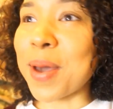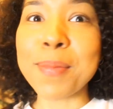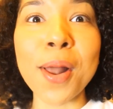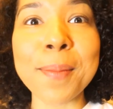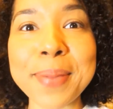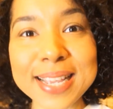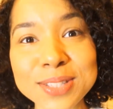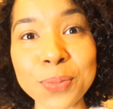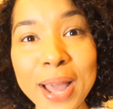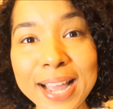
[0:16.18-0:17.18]
a
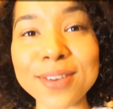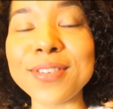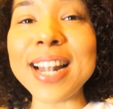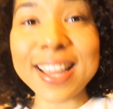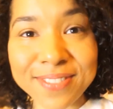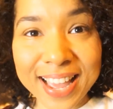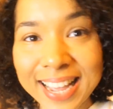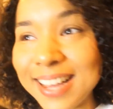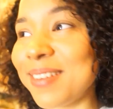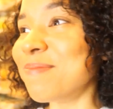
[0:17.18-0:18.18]
plant-based way of living